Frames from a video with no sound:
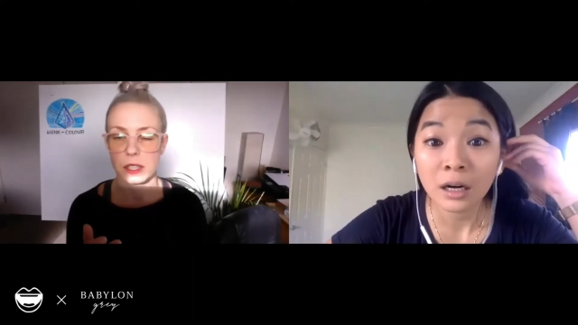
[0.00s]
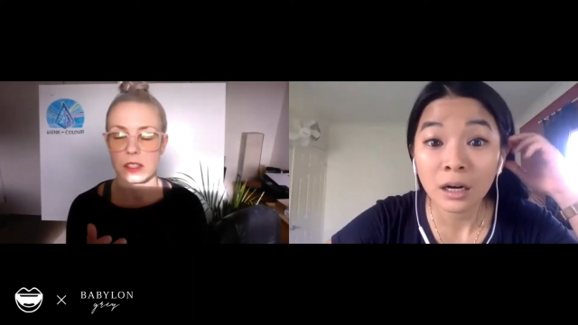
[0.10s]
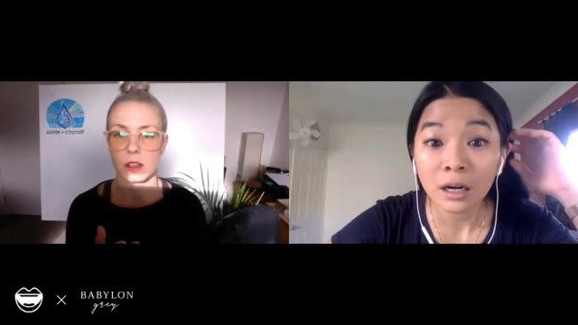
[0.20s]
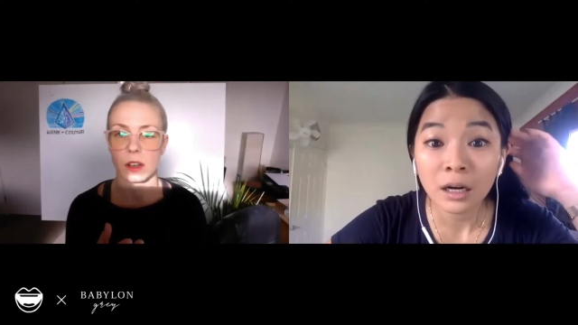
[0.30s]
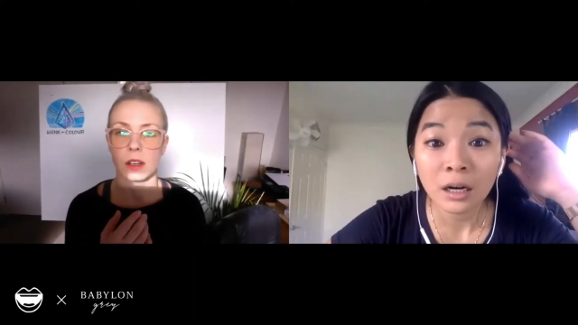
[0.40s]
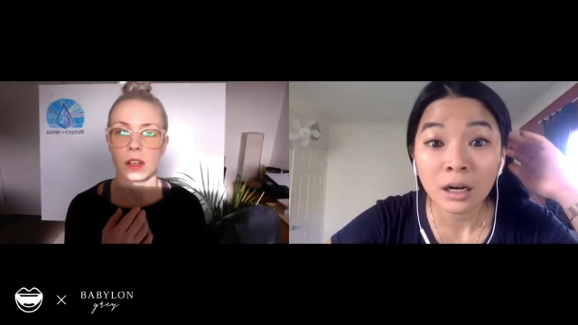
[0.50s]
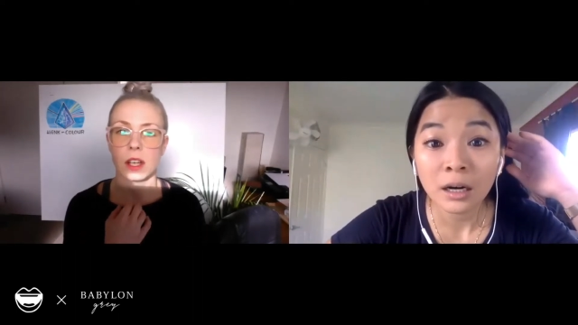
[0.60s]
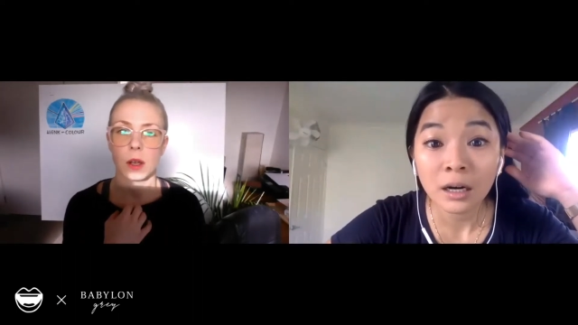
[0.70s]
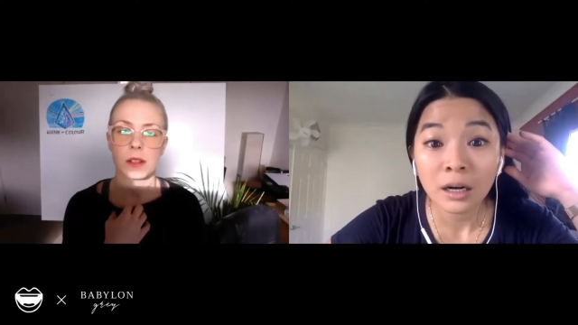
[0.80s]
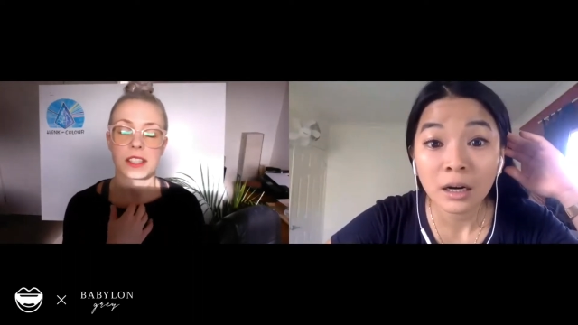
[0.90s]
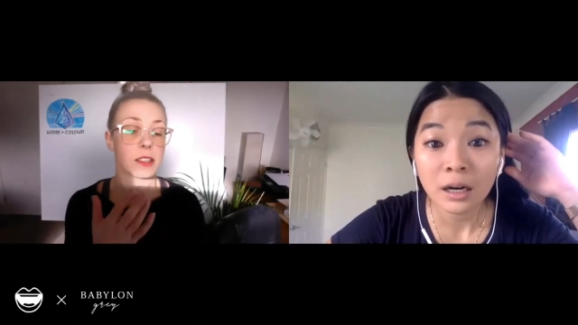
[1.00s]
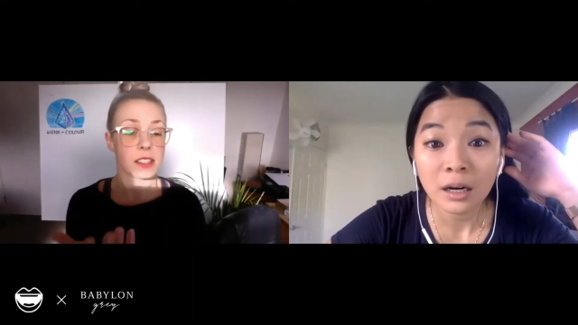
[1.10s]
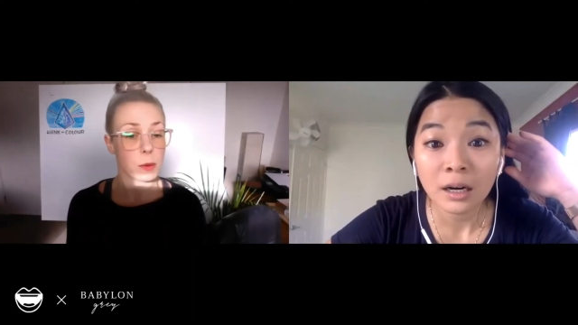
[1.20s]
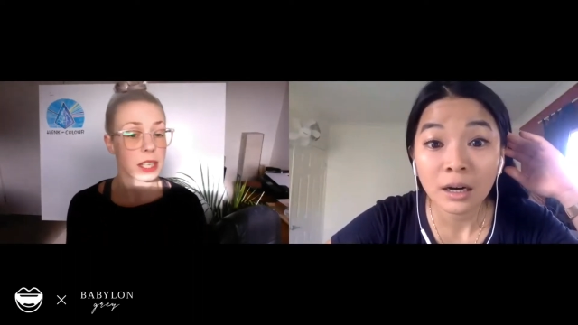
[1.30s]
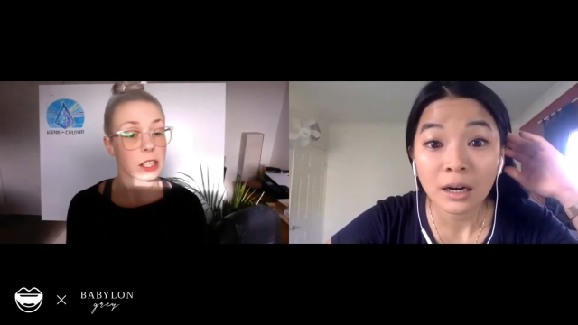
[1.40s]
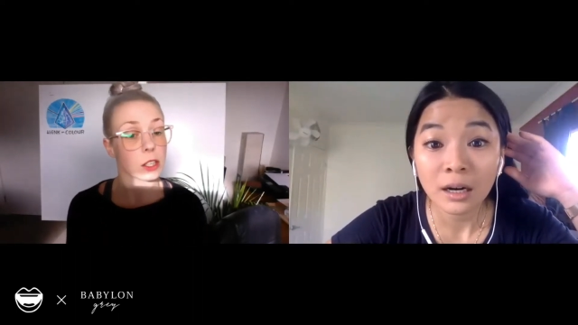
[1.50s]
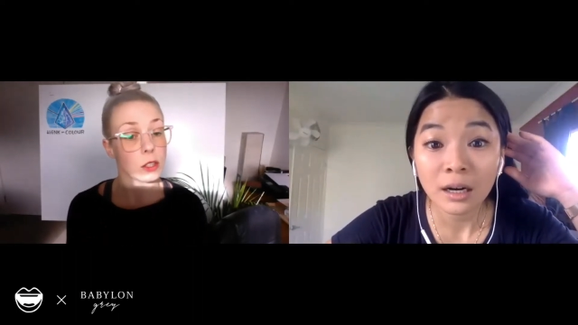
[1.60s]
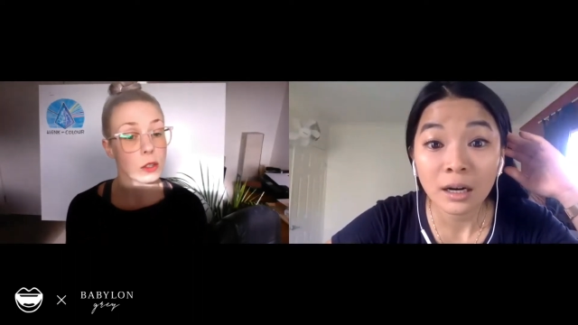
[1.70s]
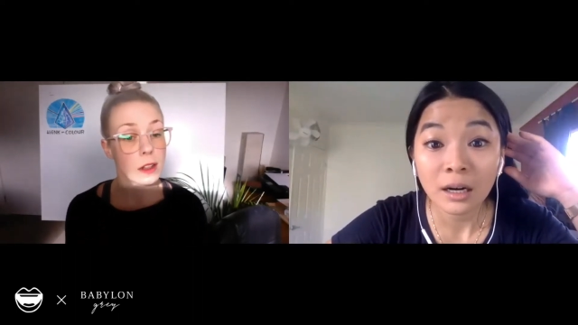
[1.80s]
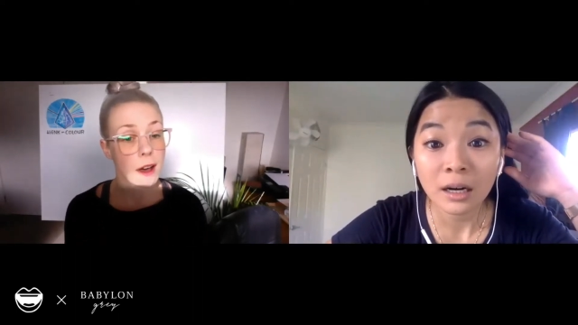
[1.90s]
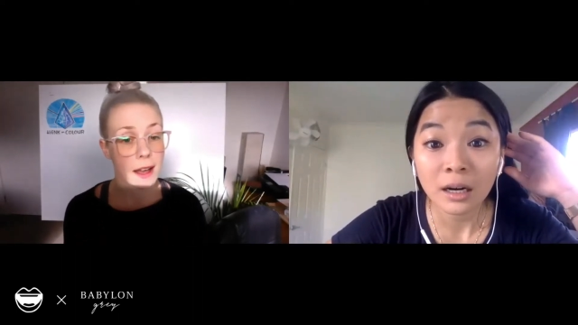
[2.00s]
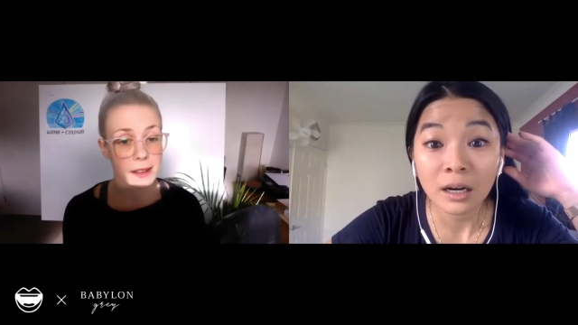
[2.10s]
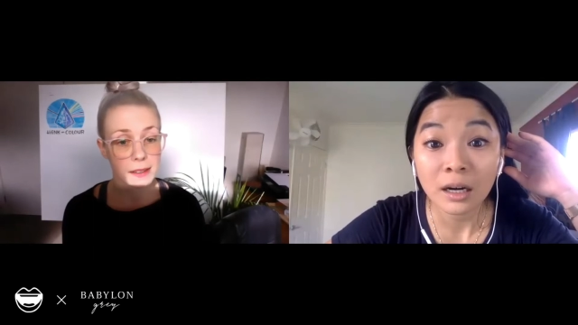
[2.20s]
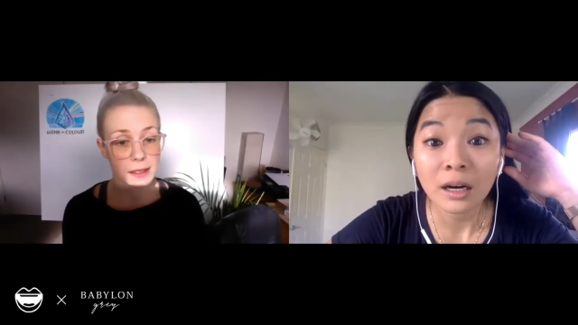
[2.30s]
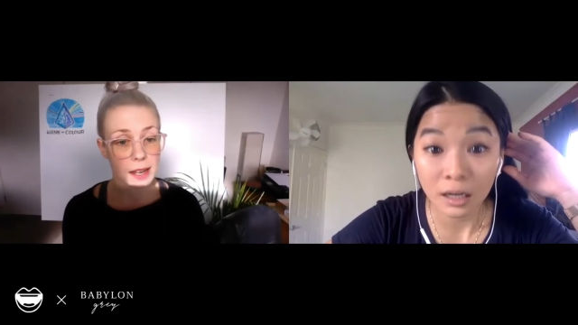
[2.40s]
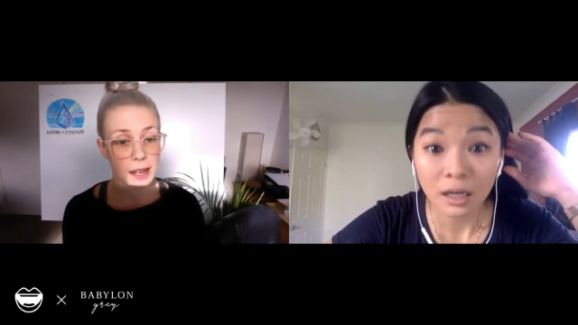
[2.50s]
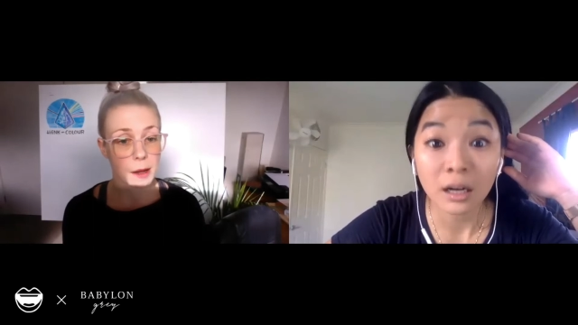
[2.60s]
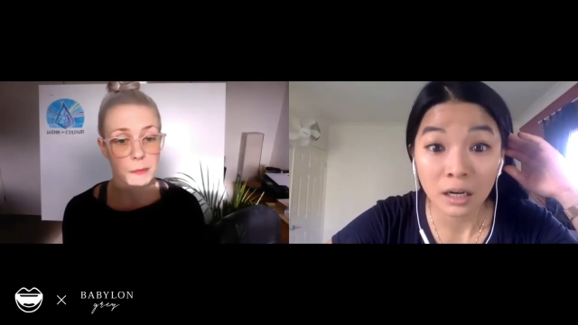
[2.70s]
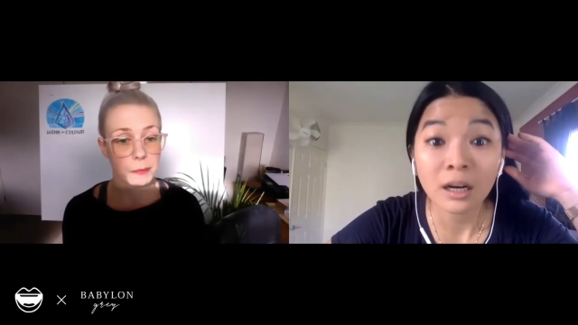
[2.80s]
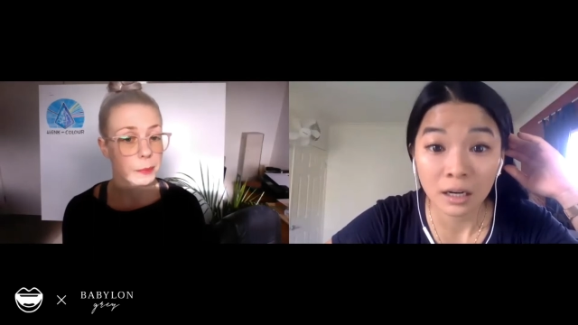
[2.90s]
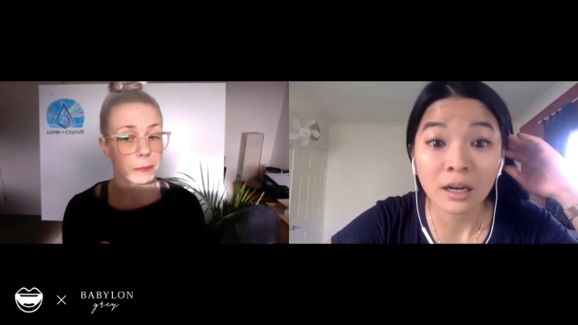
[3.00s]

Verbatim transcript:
Speaker 1: So, so say we get a new client um,